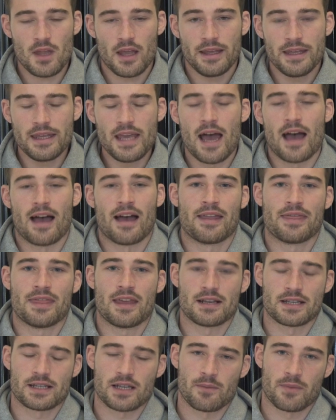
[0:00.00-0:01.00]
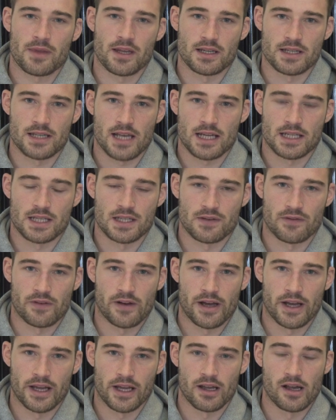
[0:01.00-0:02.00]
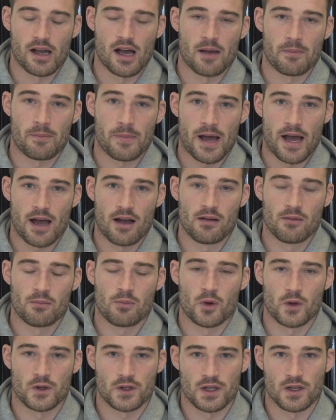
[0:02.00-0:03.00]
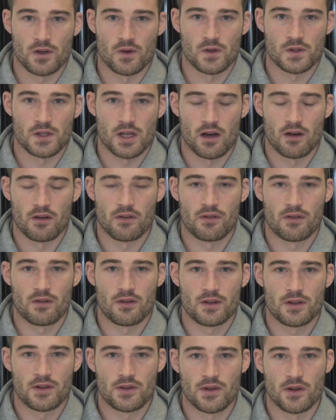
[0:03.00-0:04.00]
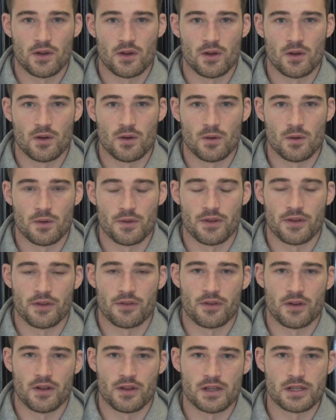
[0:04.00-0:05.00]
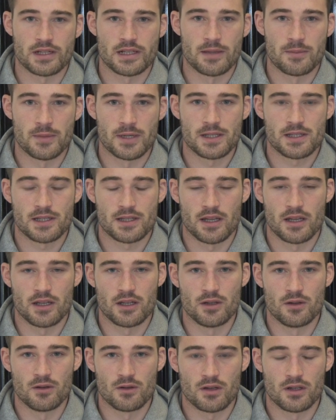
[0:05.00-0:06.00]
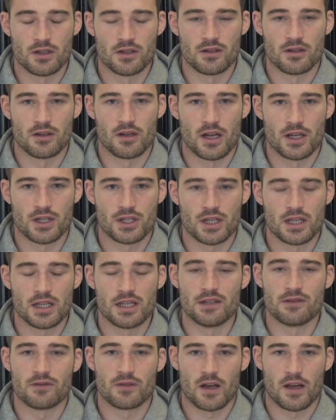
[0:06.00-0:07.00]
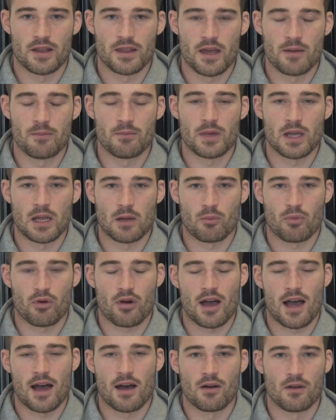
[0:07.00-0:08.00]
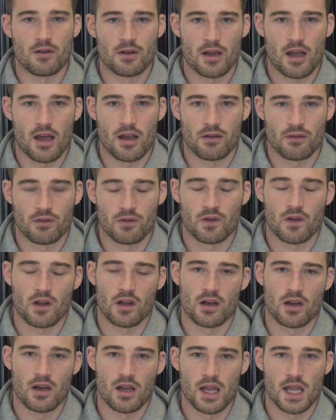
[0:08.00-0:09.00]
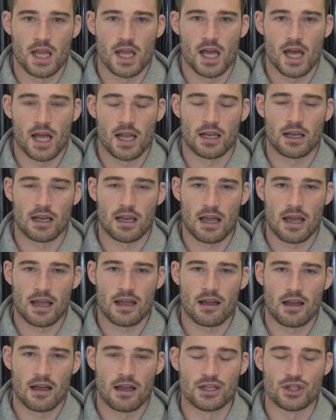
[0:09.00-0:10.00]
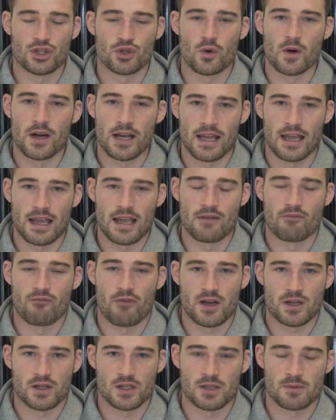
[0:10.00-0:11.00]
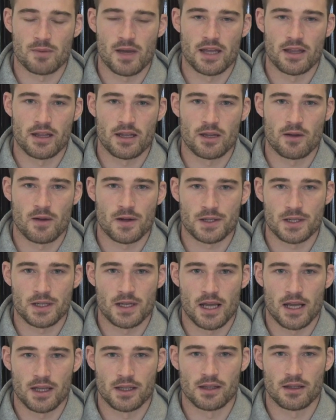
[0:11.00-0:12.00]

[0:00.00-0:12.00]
Yeah, there's something satisfying about pushing yourself to the furthest limits that you can achieve and then being proud and fun and enjoying it in retrospect that you actually had